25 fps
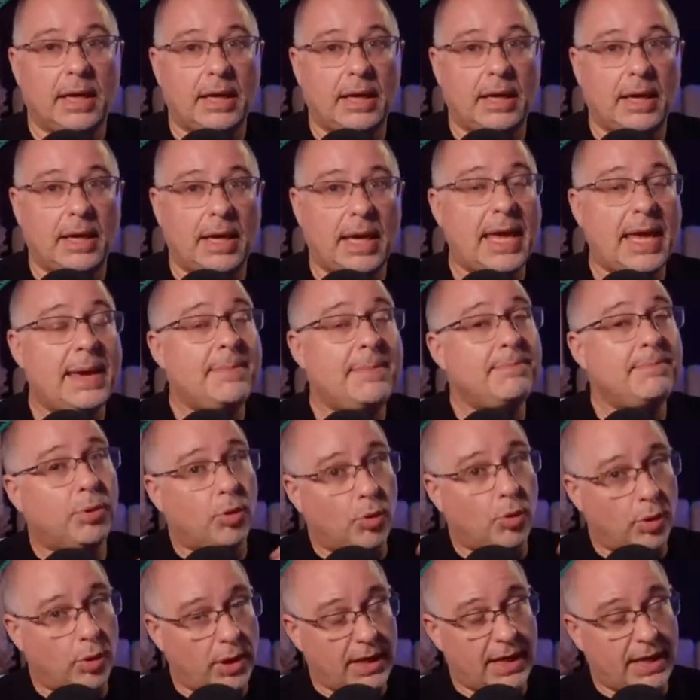
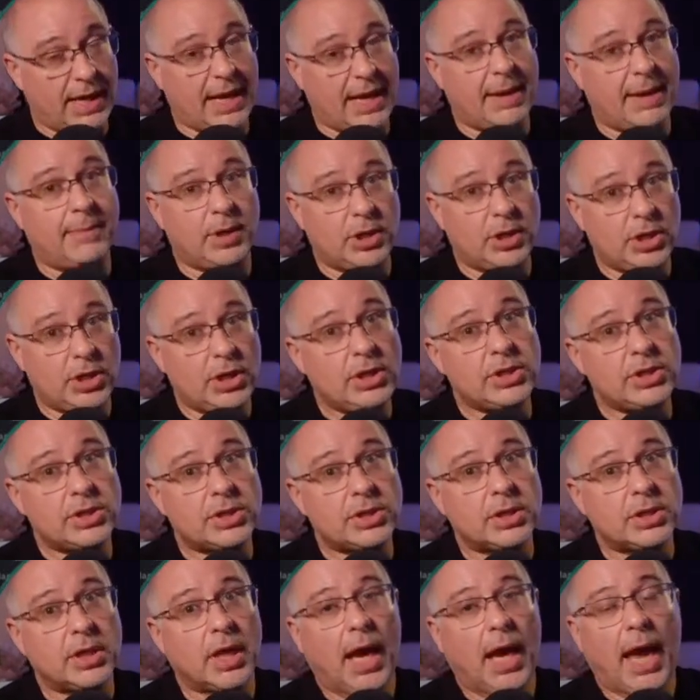imported images,
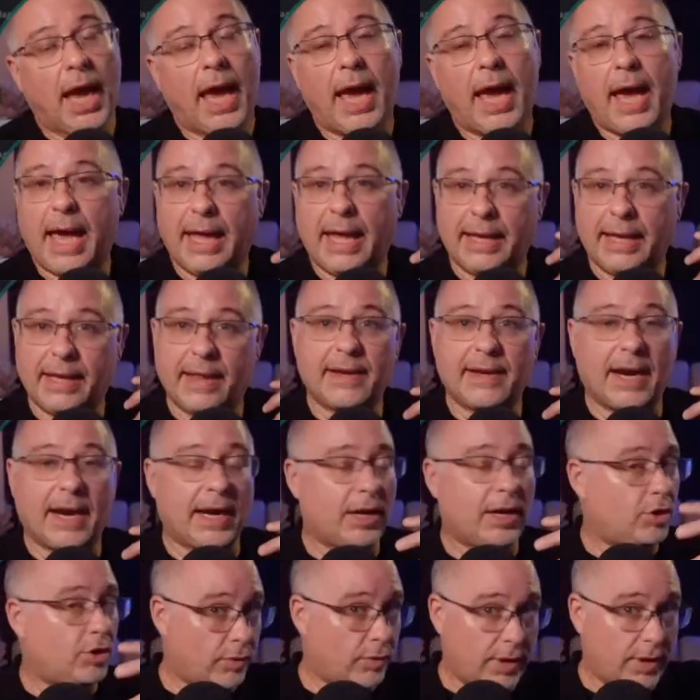and then I
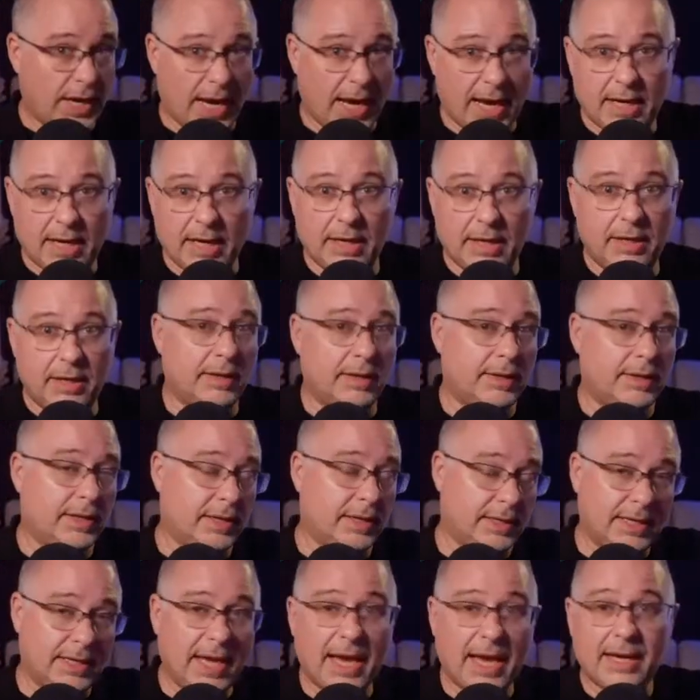created the
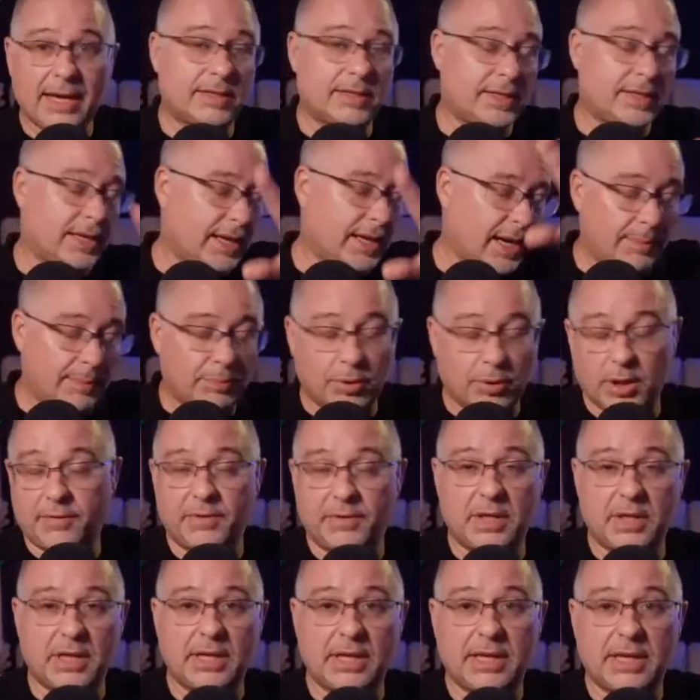text and I put
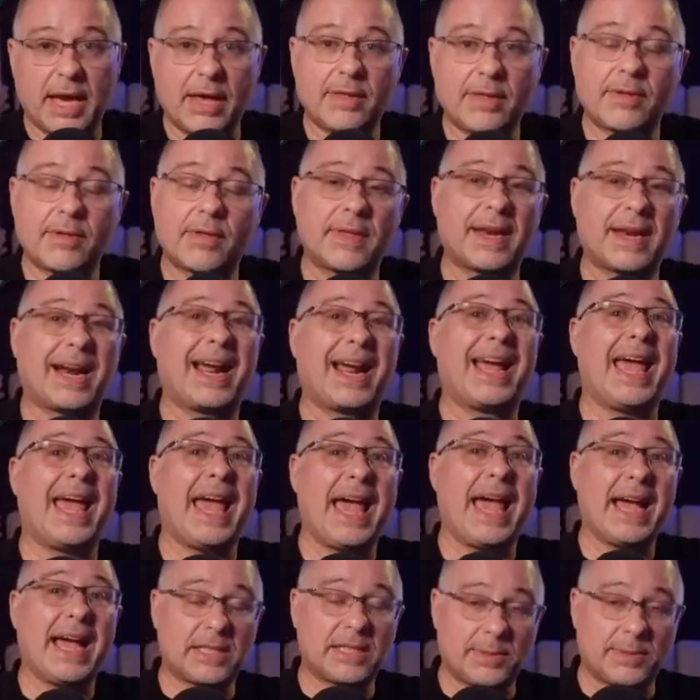everything together. Then I
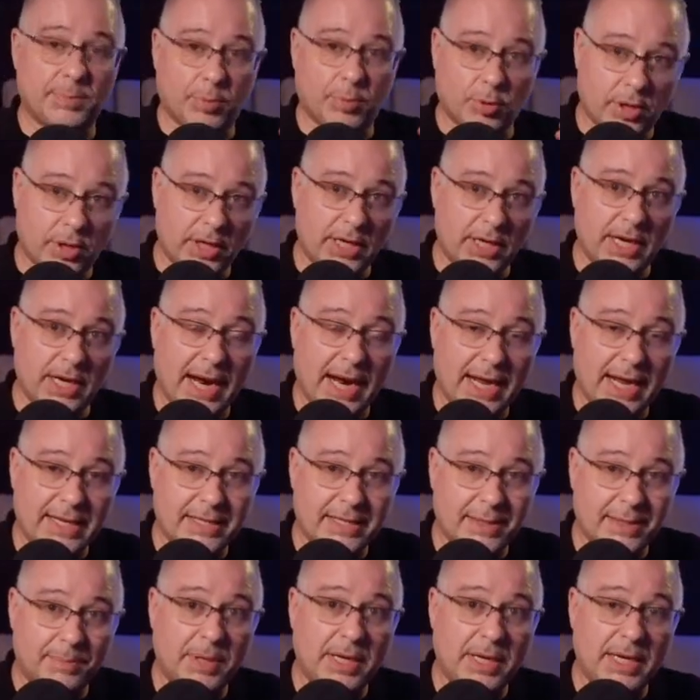exported it as
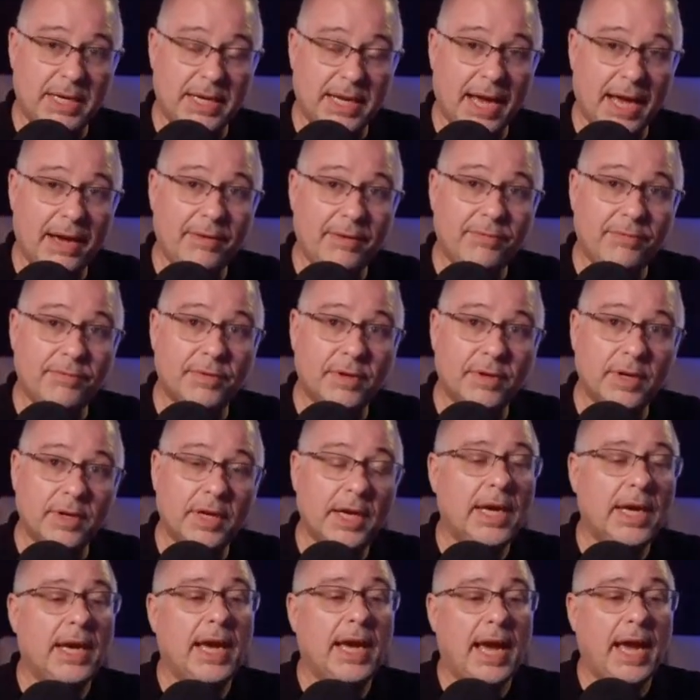a PDF,
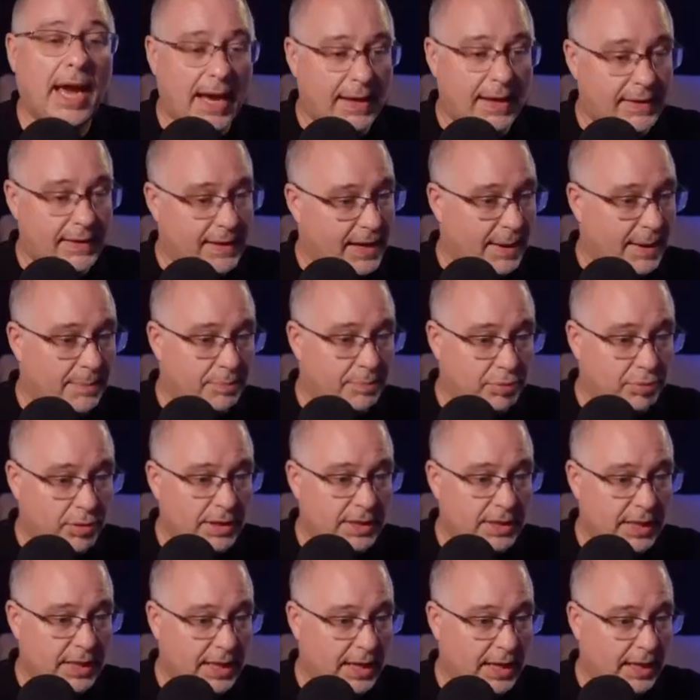and then I
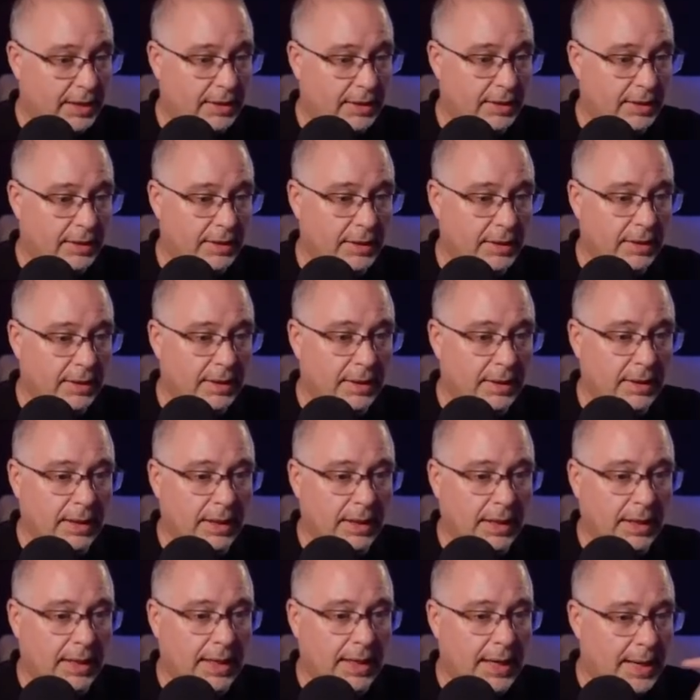printed it.
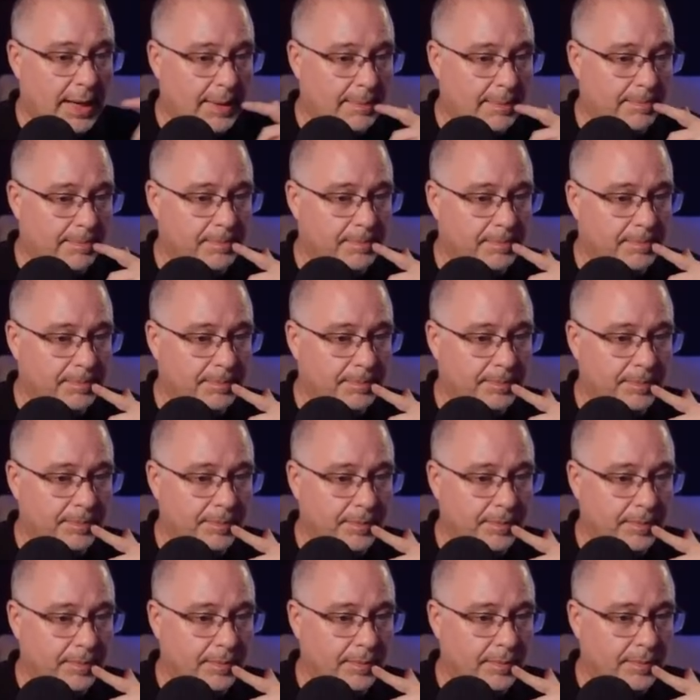I'm
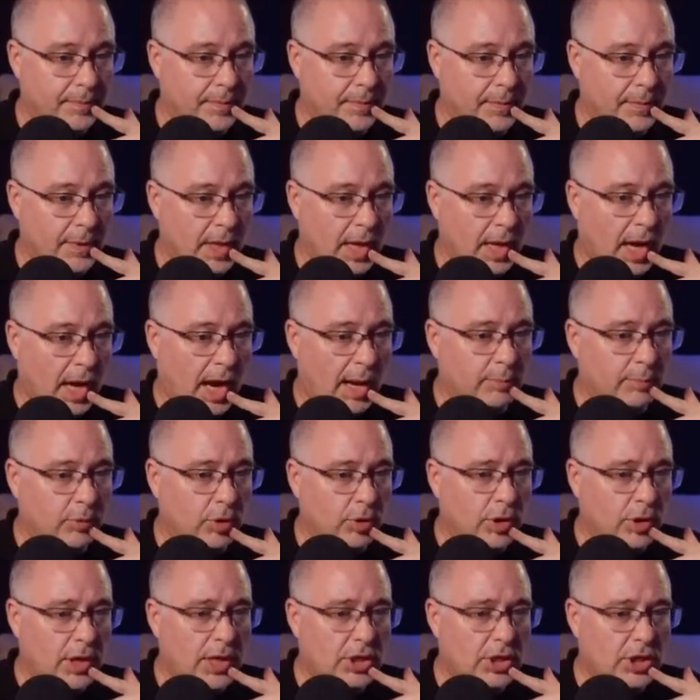
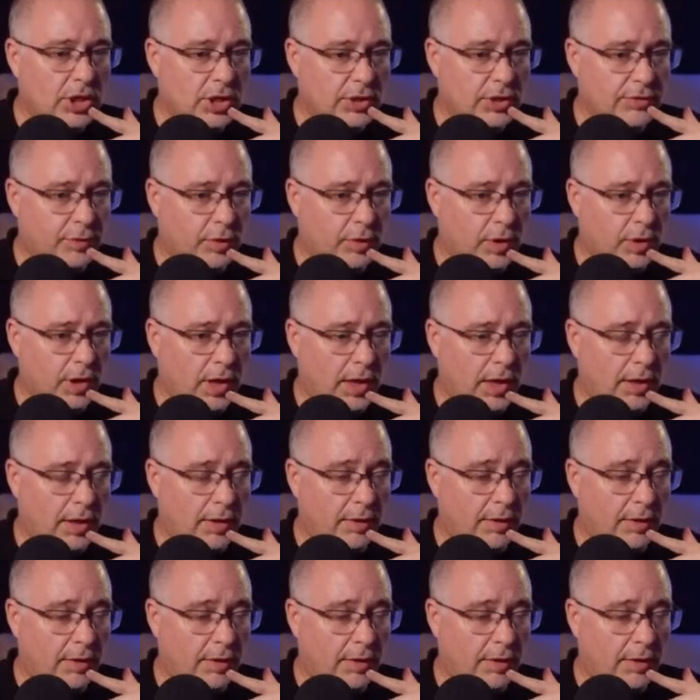looking just for a